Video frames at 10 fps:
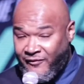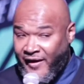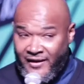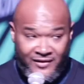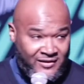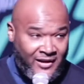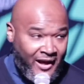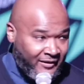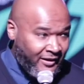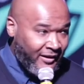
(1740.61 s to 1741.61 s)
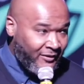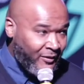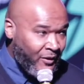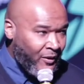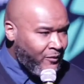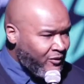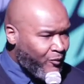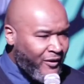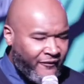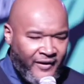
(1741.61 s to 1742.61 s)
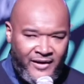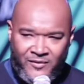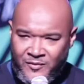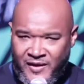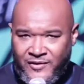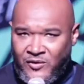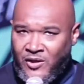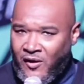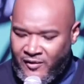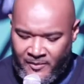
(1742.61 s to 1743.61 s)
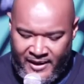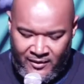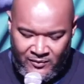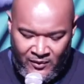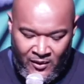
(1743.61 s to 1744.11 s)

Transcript: faith is locked in. So, what faith was that you are talking about?